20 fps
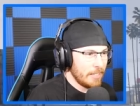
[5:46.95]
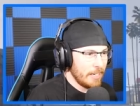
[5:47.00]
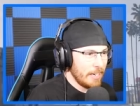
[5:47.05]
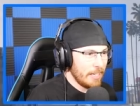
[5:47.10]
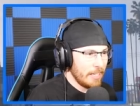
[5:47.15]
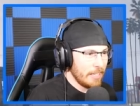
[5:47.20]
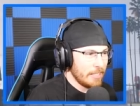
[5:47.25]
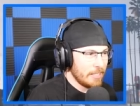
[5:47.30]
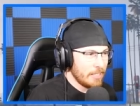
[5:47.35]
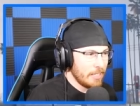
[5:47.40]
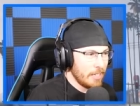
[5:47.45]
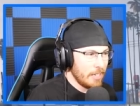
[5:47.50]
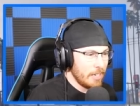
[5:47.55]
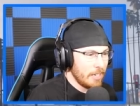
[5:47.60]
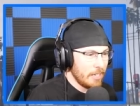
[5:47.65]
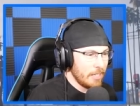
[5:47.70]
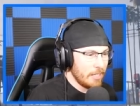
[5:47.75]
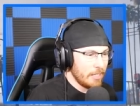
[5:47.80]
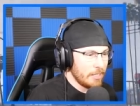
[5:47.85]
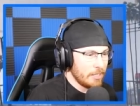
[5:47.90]
Yeah, let's
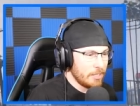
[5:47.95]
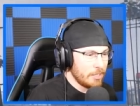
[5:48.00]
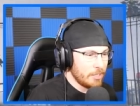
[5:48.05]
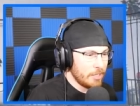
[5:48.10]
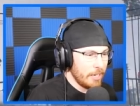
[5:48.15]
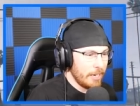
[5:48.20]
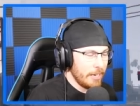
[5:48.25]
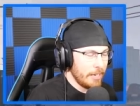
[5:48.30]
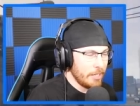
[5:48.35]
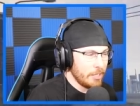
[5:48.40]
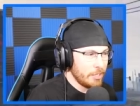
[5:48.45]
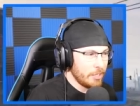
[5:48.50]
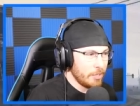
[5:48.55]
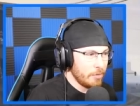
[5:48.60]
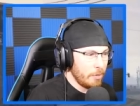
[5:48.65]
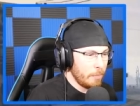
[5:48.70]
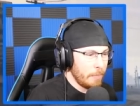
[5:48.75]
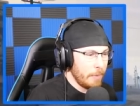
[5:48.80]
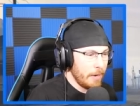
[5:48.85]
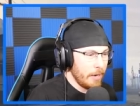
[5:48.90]
uh, let's change, right,
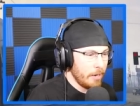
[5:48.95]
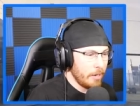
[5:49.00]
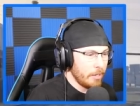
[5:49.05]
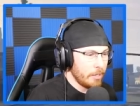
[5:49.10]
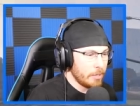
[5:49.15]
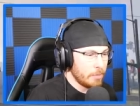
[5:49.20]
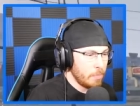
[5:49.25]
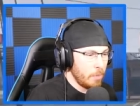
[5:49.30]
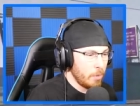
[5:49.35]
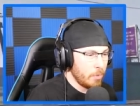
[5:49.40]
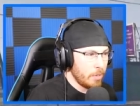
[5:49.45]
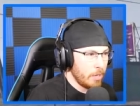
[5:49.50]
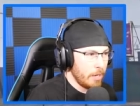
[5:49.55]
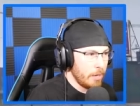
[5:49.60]
repair, smoke